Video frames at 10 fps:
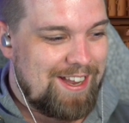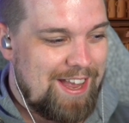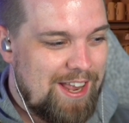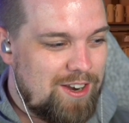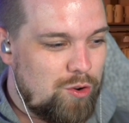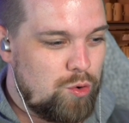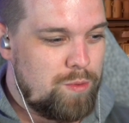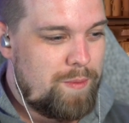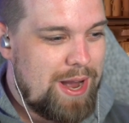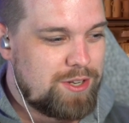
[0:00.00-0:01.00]
And who
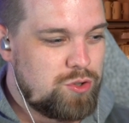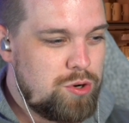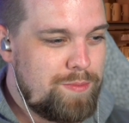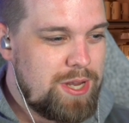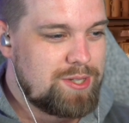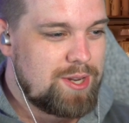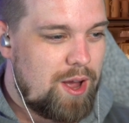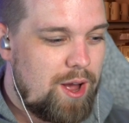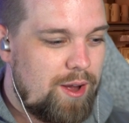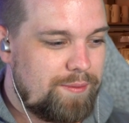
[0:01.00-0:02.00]
might you be,
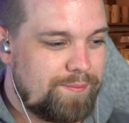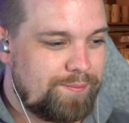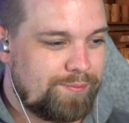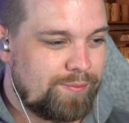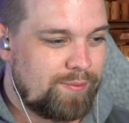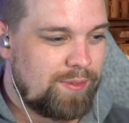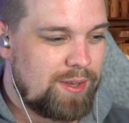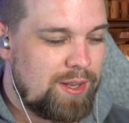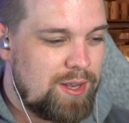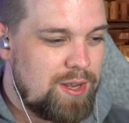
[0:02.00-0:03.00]
sir?
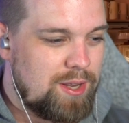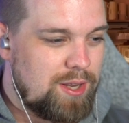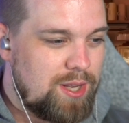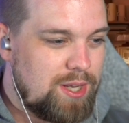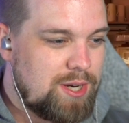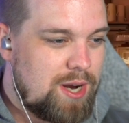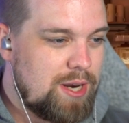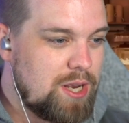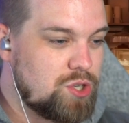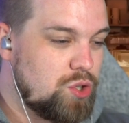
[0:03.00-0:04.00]

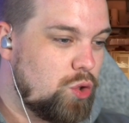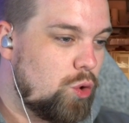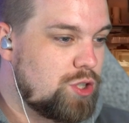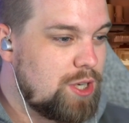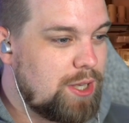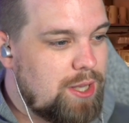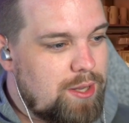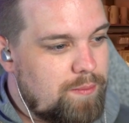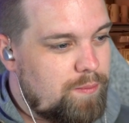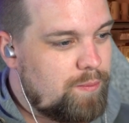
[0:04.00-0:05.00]
Incarnation Dr.
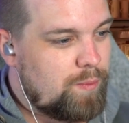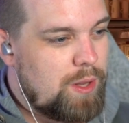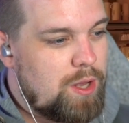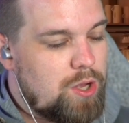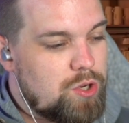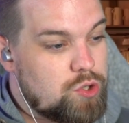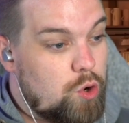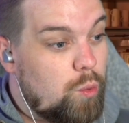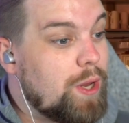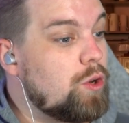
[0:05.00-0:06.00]
Kim. So
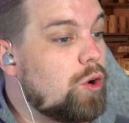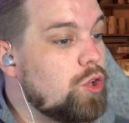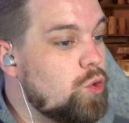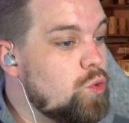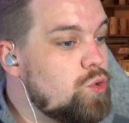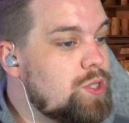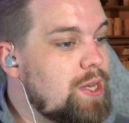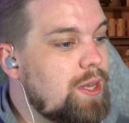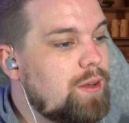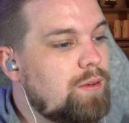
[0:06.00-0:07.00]
are we not
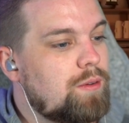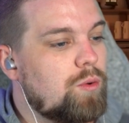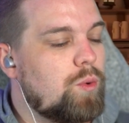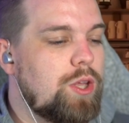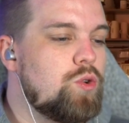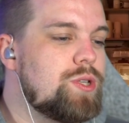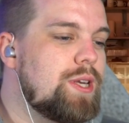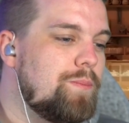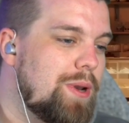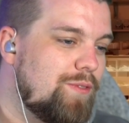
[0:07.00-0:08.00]
using... We're using
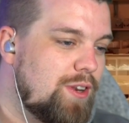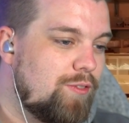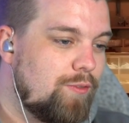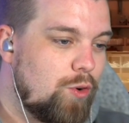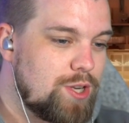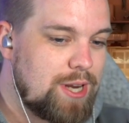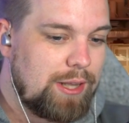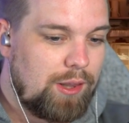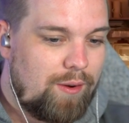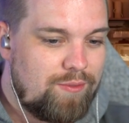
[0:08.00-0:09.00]
a bit of a different voice. I
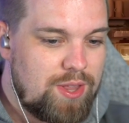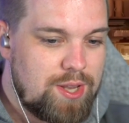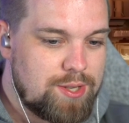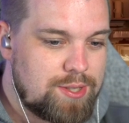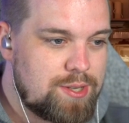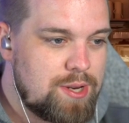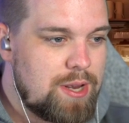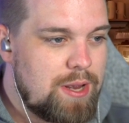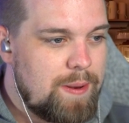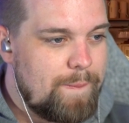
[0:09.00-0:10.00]
love these
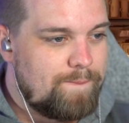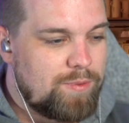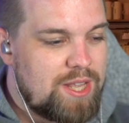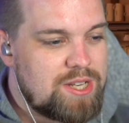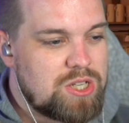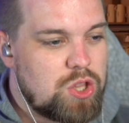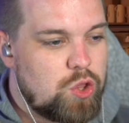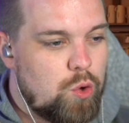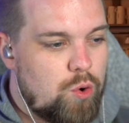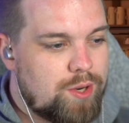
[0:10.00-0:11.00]

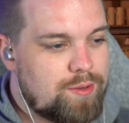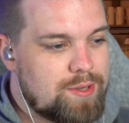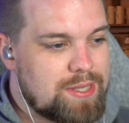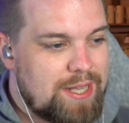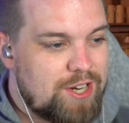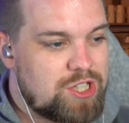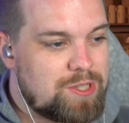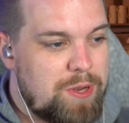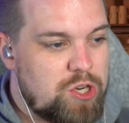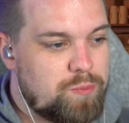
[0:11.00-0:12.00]

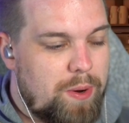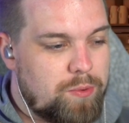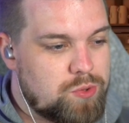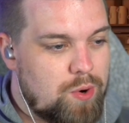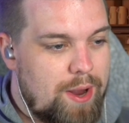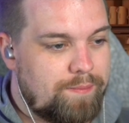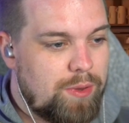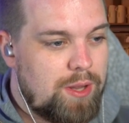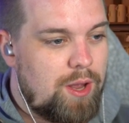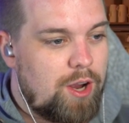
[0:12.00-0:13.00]
thought/speech bubbles, right?
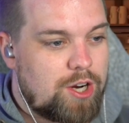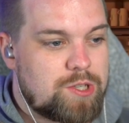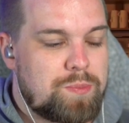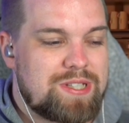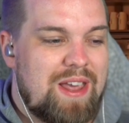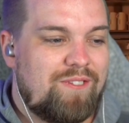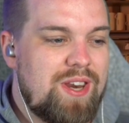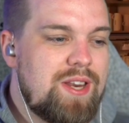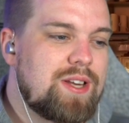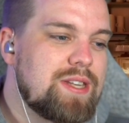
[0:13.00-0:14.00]
Because Persephone doesn't